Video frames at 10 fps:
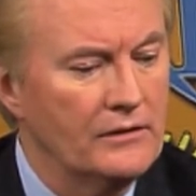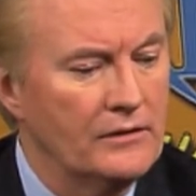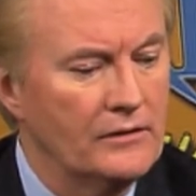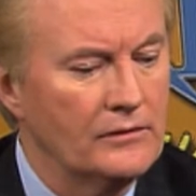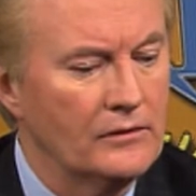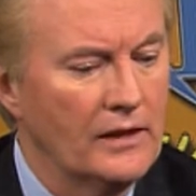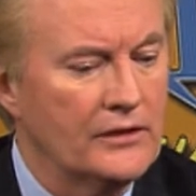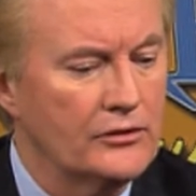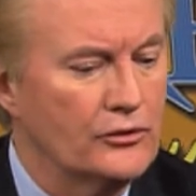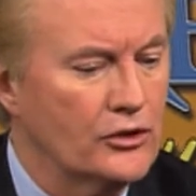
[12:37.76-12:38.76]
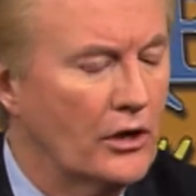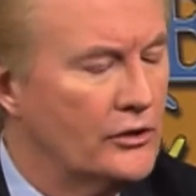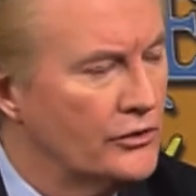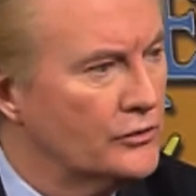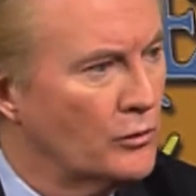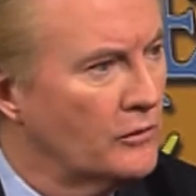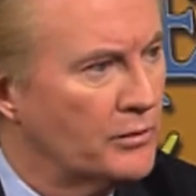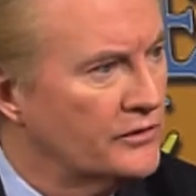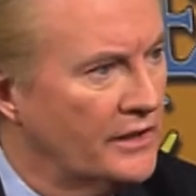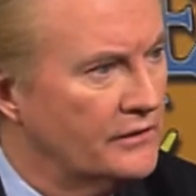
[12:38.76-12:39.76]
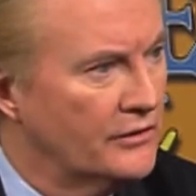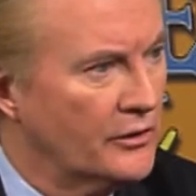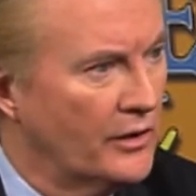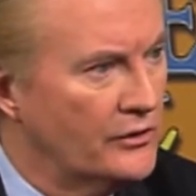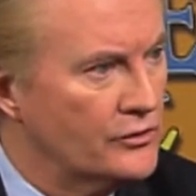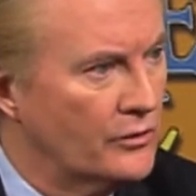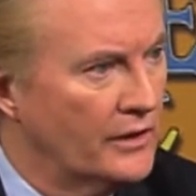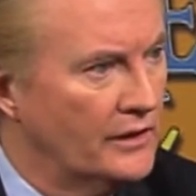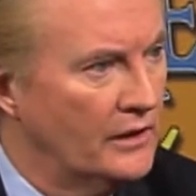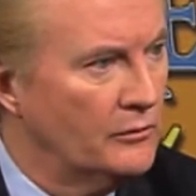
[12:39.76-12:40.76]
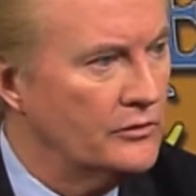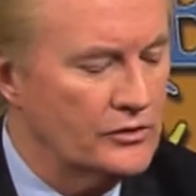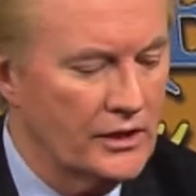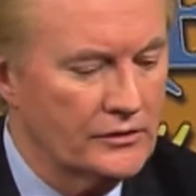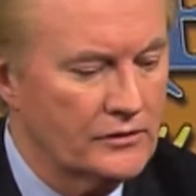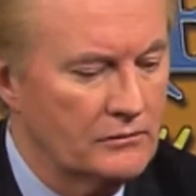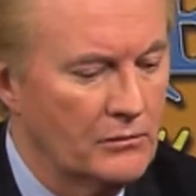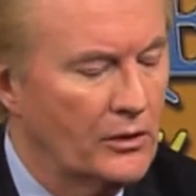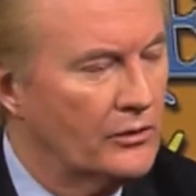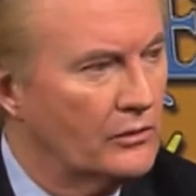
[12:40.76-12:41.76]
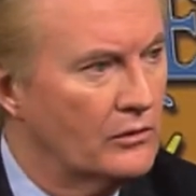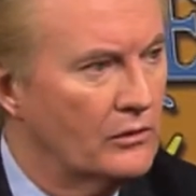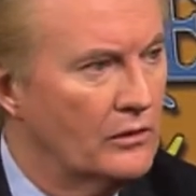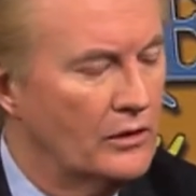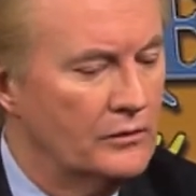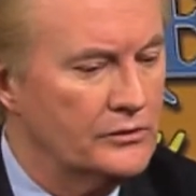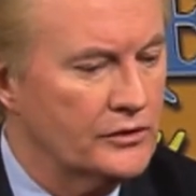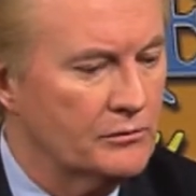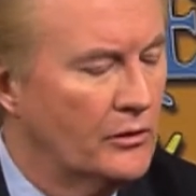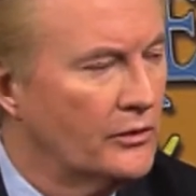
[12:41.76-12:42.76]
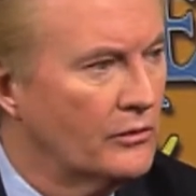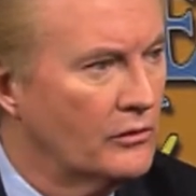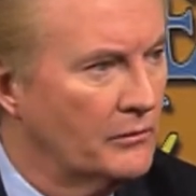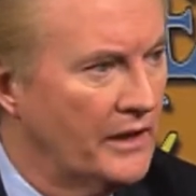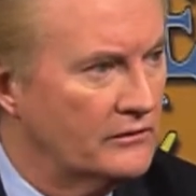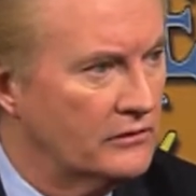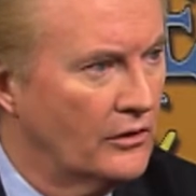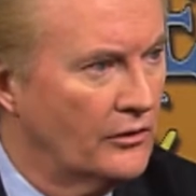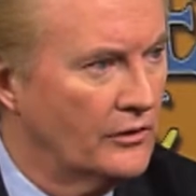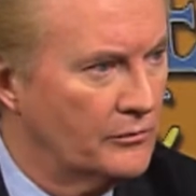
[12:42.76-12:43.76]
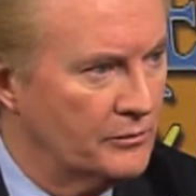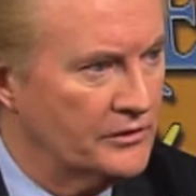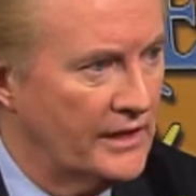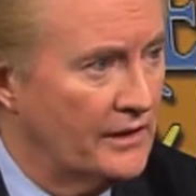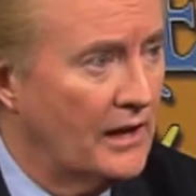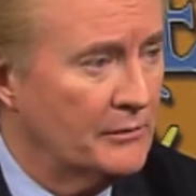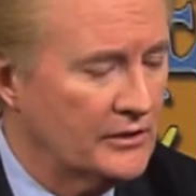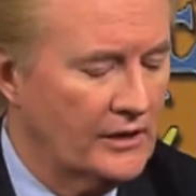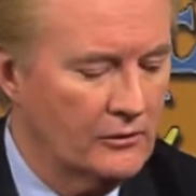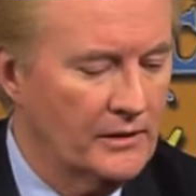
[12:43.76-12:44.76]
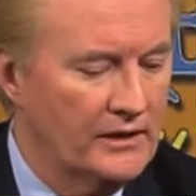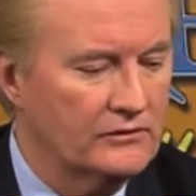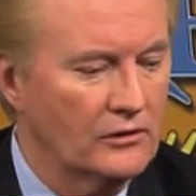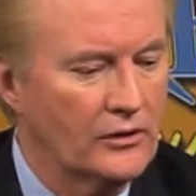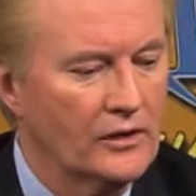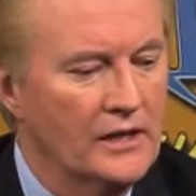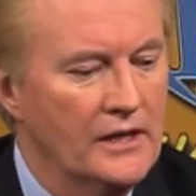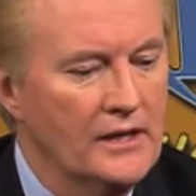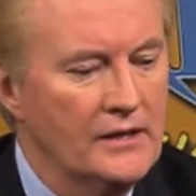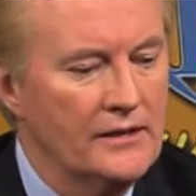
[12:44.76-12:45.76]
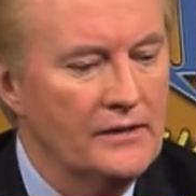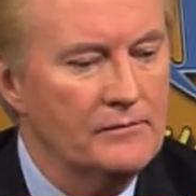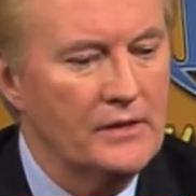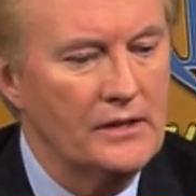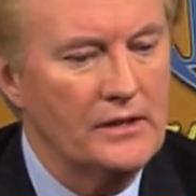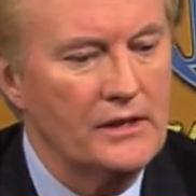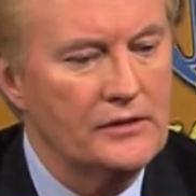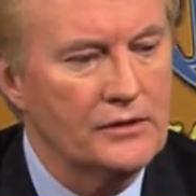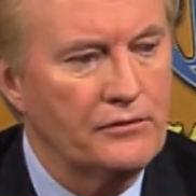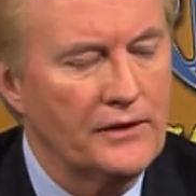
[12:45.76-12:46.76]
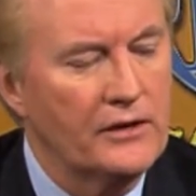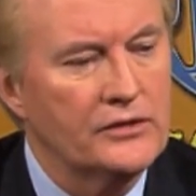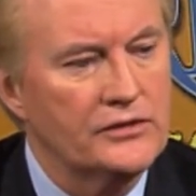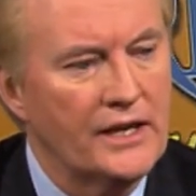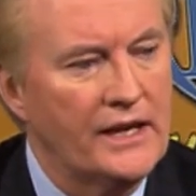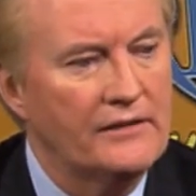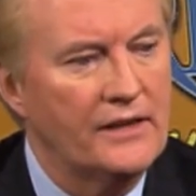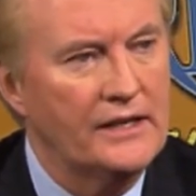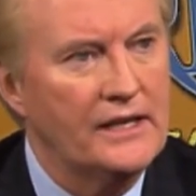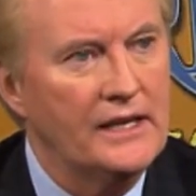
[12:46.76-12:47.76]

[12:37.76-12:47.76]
lesser charges weren't presented to the grand jury. It was just murder. It was just murder or manslaughter that were presented, homicide or manslaughter. Is it fair to say that